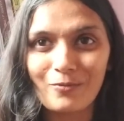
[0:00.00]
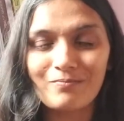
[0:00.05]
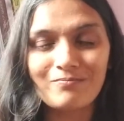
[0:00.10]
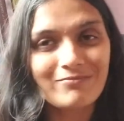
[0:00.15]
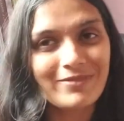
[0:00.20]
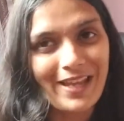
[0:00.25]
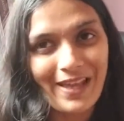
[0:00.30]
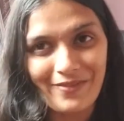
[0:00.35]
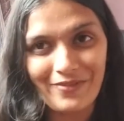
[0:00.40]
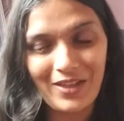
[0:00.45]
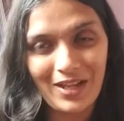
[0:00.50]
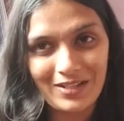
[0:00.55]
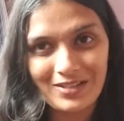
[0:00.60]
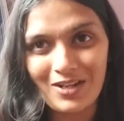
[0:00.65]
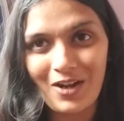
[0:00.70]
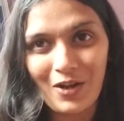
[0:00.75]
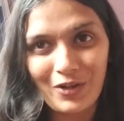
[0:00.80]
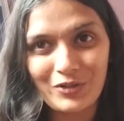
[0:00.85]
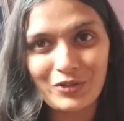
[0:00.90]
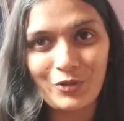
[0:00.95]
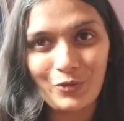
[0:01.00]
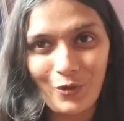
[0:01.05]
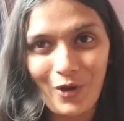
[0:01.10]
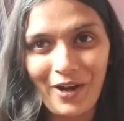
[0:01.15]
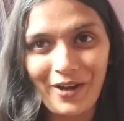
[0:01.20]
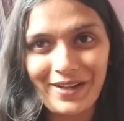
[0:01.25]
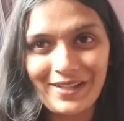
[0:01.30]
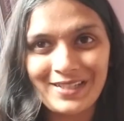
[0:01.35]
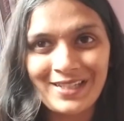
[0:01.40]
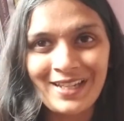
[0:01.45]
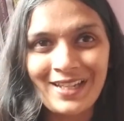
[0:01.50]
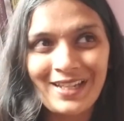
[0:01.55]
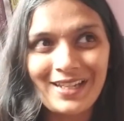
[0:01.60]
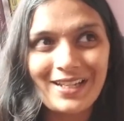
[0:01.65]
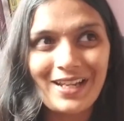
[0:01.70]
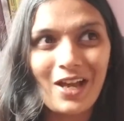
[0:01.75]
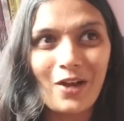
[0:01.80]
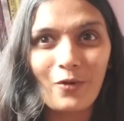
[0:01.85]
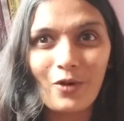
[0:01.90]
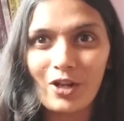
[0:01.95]
get that task right.
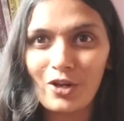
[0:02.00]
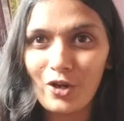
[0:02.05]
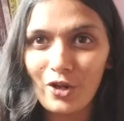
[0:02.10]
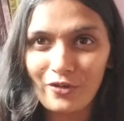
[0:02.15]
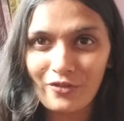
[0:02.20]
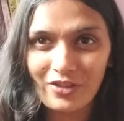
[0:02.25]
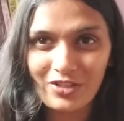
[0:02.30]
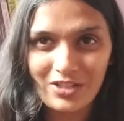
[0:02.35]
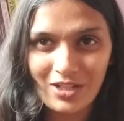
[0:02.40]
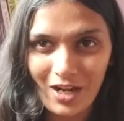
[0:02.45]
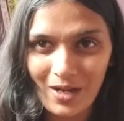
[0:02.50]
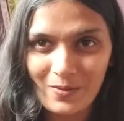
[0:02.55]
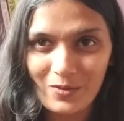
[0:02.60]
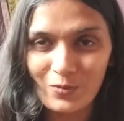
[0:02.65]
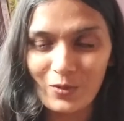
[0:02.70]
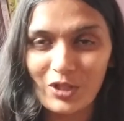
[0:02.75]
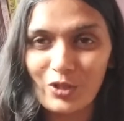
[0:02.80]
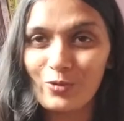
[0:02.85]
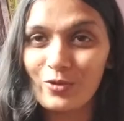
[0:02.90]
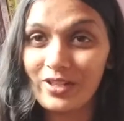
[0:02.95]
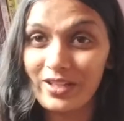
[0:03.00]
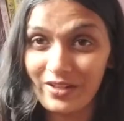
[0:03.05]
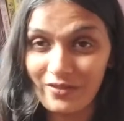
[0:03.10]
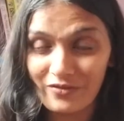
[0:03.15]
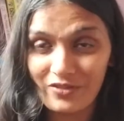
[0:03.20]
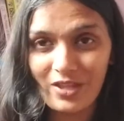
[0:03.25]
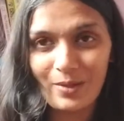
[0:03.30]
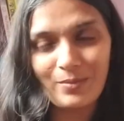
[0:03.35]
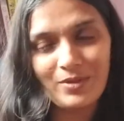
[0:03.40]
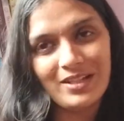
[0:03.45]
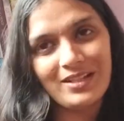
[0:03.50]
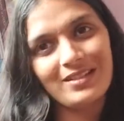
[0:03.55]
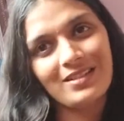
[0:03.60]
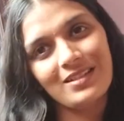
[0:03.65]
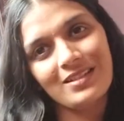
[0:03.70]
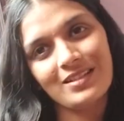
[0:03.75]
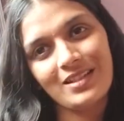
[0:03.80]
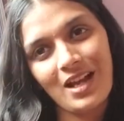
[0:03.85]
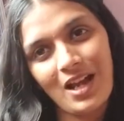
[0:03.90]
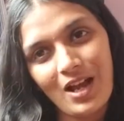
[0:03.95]
Now, a lot of the times when you give them
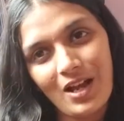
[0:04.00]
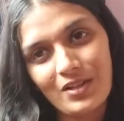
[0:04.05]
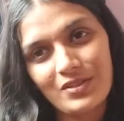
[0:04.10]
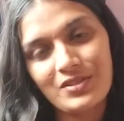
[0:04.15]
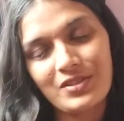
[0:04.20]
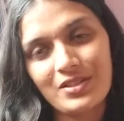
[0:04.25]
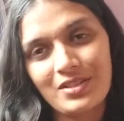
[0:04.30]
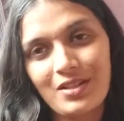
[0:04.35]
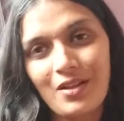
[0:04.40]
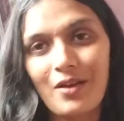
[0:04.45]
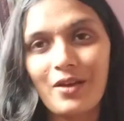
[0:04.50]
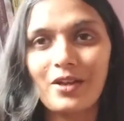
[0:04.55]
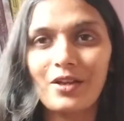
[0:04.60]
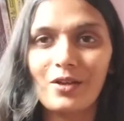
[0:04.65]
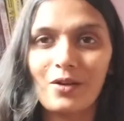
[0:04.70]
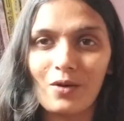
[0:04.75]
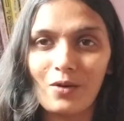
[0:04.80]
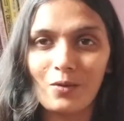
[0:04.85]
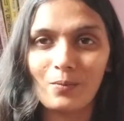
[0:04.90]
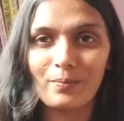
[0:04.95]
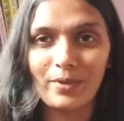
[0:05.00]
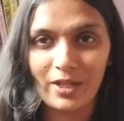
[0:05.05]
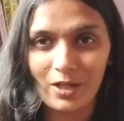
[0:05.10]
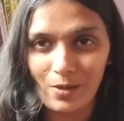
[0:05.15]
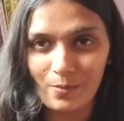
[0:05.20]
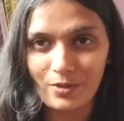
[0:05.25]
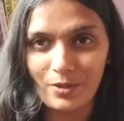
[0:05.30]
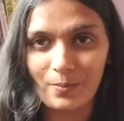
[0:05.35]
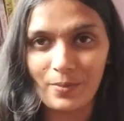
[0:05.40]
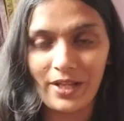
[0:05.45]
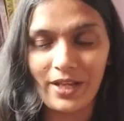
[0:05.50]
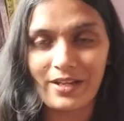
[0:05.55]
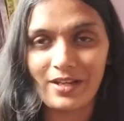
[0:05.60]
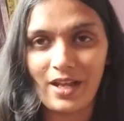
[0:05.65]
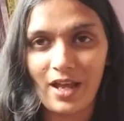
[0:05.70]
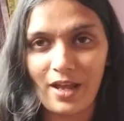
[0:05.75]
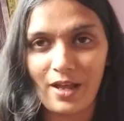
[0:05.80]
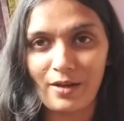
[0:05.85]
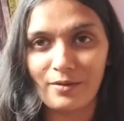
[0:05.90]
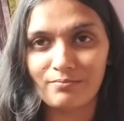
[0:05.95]
little tasks like, oh, pick up your plate
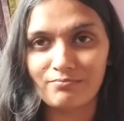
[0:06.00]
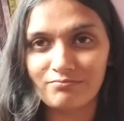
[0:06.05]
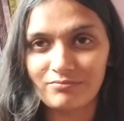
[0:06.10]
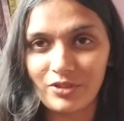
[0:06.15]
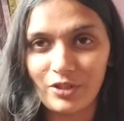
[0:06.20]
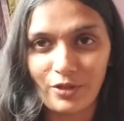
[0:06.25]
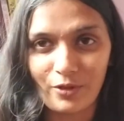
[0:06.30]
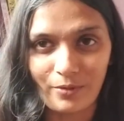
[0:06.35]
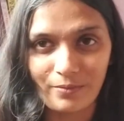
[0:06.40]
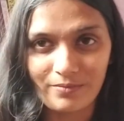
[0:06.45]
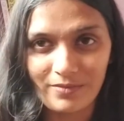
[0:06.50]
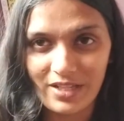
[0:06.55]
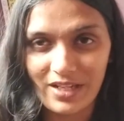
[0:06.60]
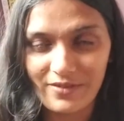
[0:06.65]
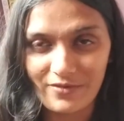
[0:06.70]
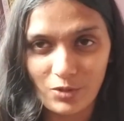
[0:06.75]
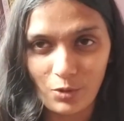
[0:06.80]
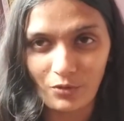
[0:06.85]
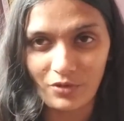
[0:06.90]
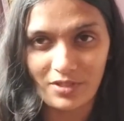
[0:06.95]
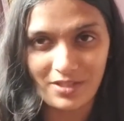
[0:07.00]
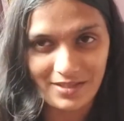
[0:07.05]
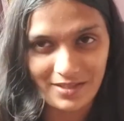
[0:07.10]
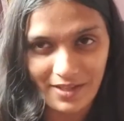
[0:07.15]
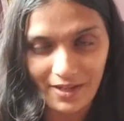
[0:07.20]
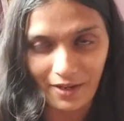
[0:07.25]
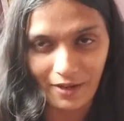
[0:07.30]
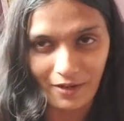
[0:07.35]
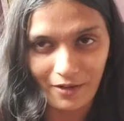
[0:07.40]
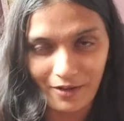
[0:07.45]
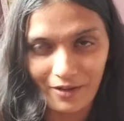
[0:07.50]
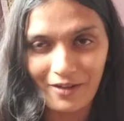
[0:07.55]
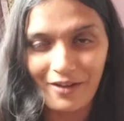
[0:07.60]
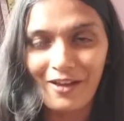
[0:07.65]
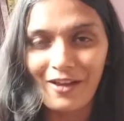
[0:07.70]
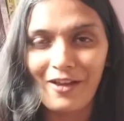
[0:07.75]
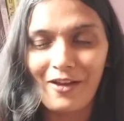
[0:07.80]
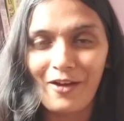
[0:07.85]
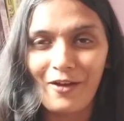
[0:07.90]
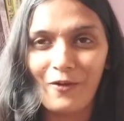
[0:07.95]
and, leave it on the sink,
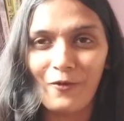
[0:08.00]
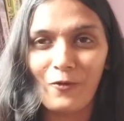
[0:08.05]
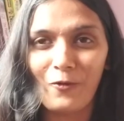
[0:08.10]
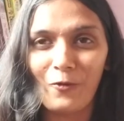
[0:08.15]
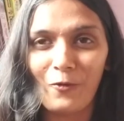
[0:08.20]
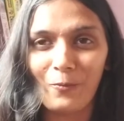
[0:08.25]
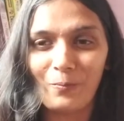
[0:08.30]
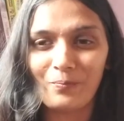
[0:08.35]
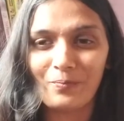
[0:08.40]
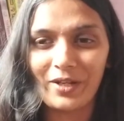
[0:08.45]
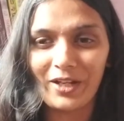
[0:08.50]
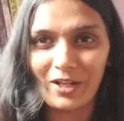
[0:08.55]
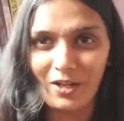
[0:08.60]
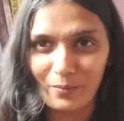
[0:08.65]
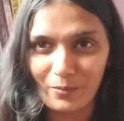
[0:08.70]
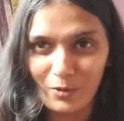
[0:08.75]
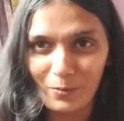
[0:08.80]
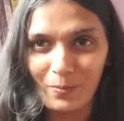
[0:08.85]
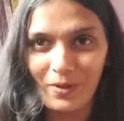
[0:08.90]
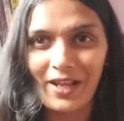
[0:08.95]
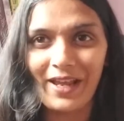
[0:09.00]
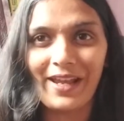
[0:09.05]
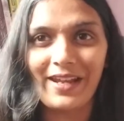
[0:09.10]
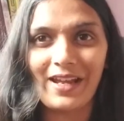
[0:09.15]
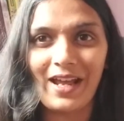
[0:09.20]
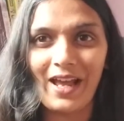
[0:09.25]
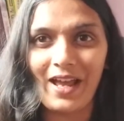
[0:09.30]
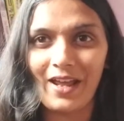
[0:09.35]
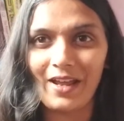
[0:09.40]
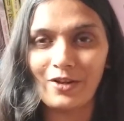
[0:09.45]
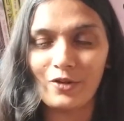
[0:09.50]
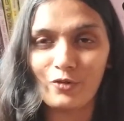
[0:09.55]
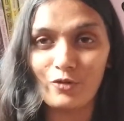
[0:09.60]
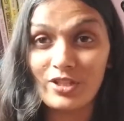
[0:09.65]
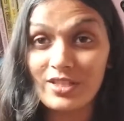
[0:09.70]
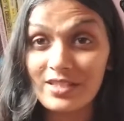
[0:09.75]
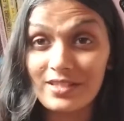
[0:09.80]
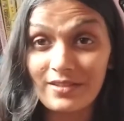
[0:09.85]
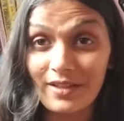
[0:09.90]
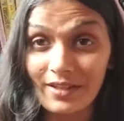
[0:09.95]
or pick up your plate and
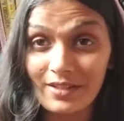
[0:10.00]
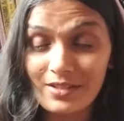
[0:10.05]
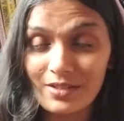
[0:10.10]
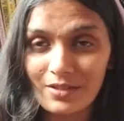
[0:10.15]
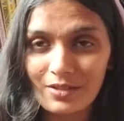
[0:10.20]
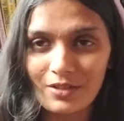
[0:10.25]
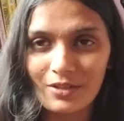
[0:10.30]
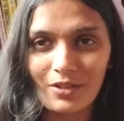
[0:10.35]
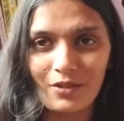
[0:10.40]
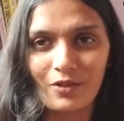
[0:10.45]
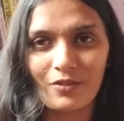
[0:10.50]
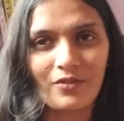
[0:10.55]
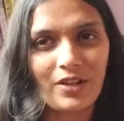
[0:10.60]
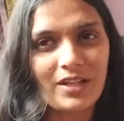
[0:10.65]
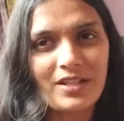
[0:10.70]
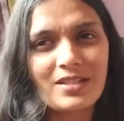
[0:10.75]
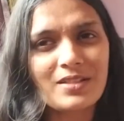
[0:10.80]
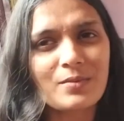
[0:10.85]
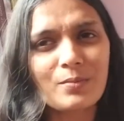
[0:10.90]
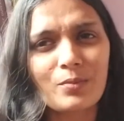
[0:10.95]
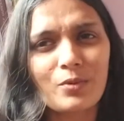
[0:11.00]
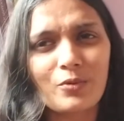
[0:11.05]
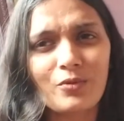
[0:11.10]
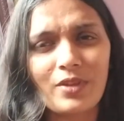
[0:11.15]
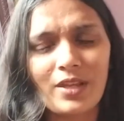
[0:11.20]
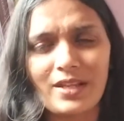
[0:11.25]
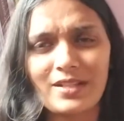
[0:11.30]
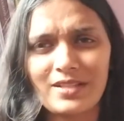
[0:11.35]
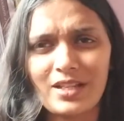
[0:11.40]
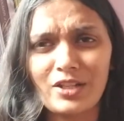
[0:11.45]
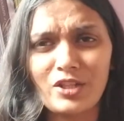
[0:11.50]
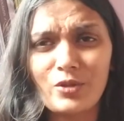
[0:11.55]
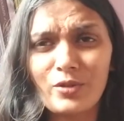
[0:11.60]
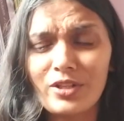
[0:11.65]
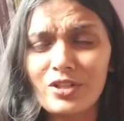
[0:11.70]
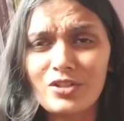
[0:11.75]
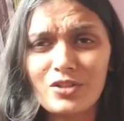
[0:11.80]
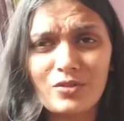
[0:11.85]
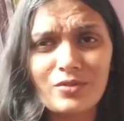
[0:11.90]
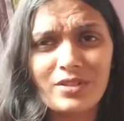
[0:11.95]
rinse it, very simple things. And you
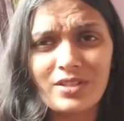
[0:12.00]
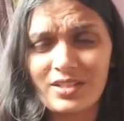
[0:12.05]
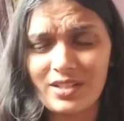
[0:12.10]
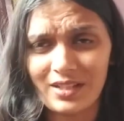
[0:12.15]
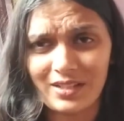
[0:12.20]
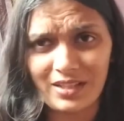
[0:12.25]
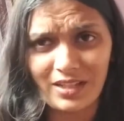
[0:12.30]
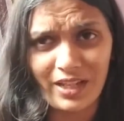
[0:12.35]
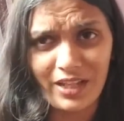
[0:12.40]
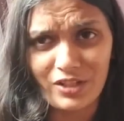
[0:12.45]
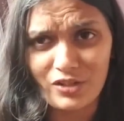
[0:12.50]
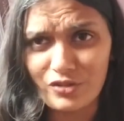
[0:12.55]
can do this at the age